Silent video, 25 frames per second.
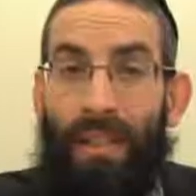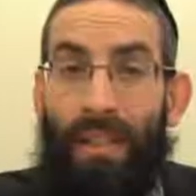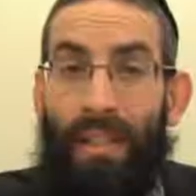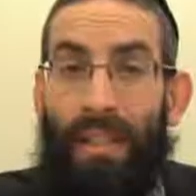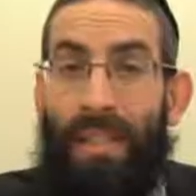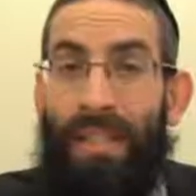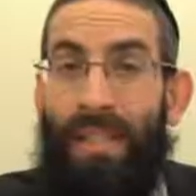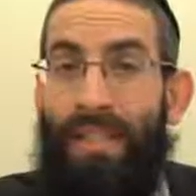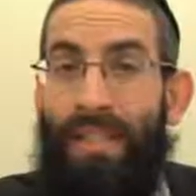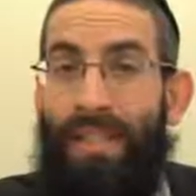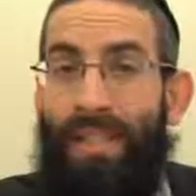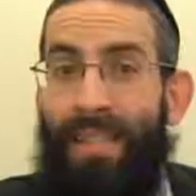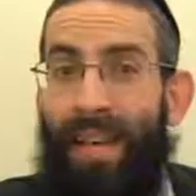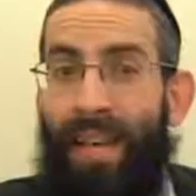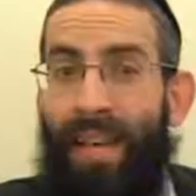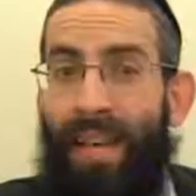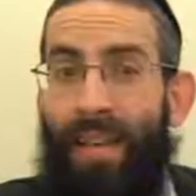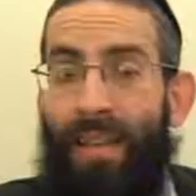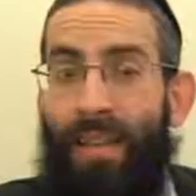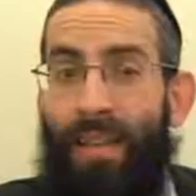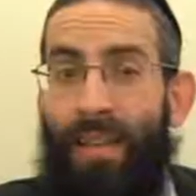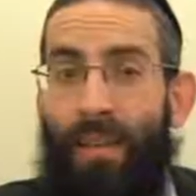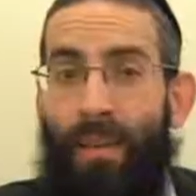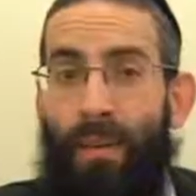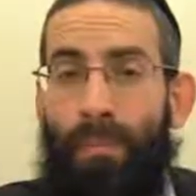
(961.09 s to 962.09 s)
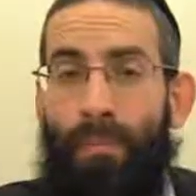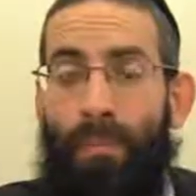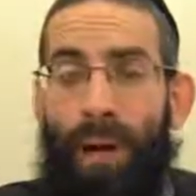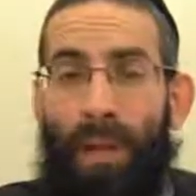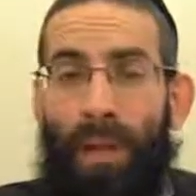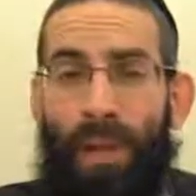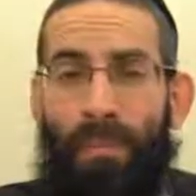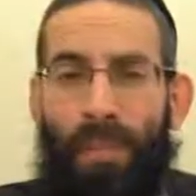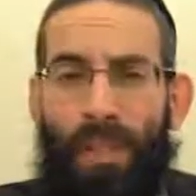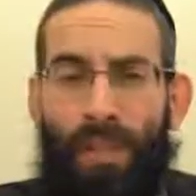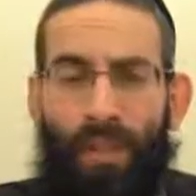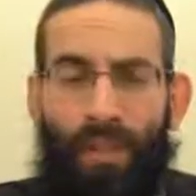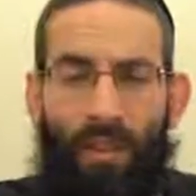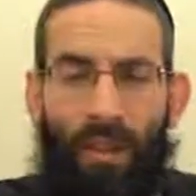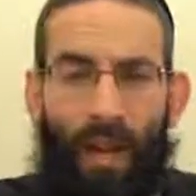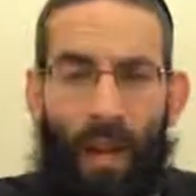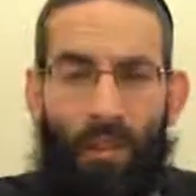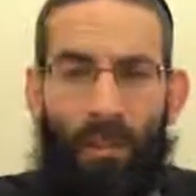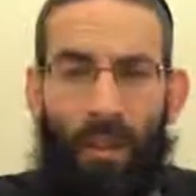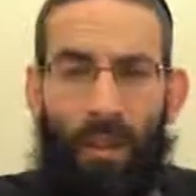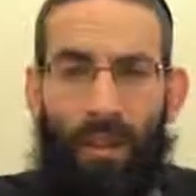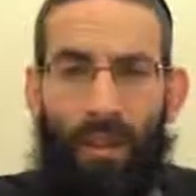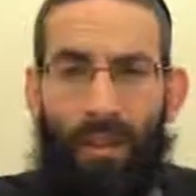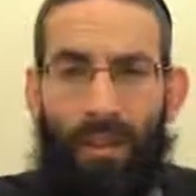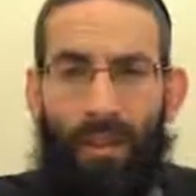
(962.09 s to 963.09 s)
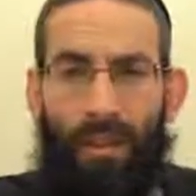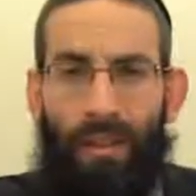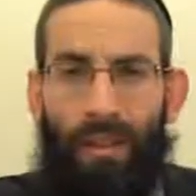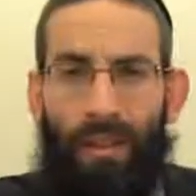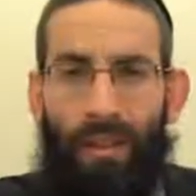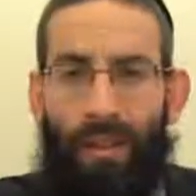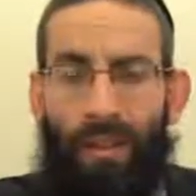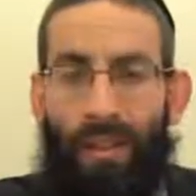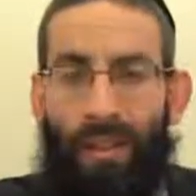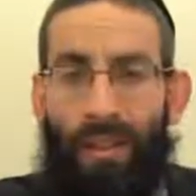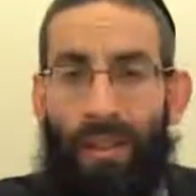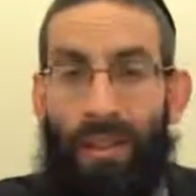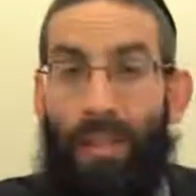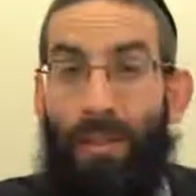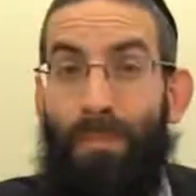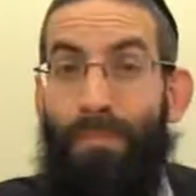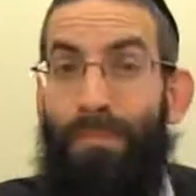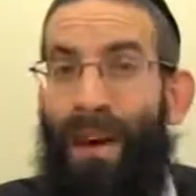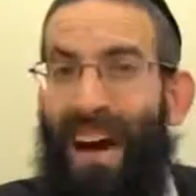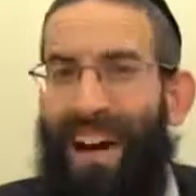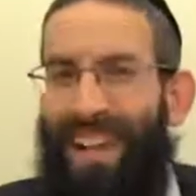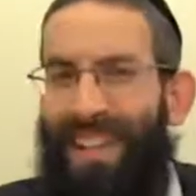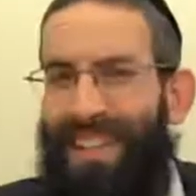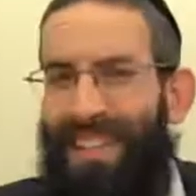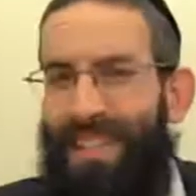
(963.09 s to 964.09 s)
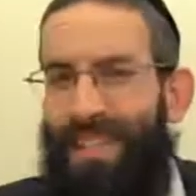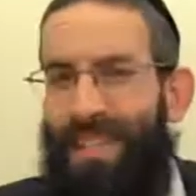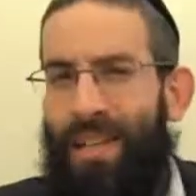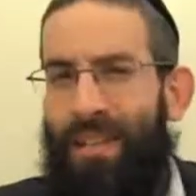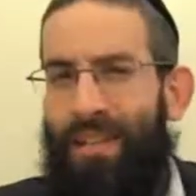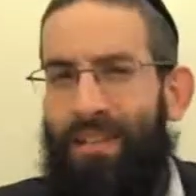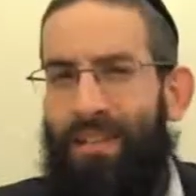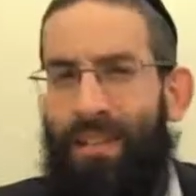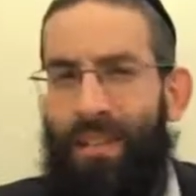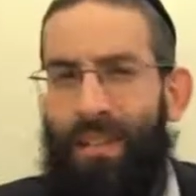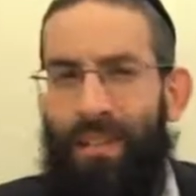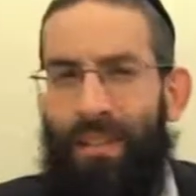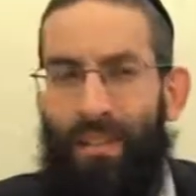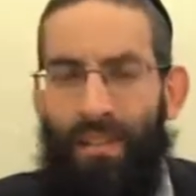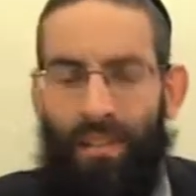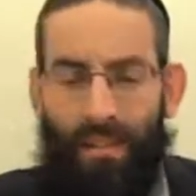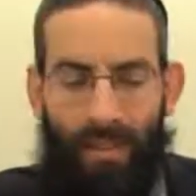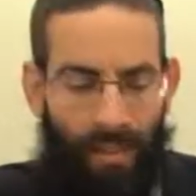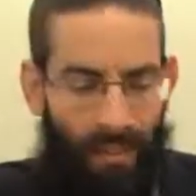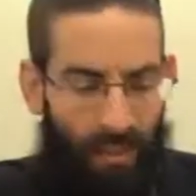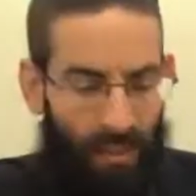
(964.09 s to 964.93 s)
is said uh, by a mitzvah d'rabanan. Tmai is different.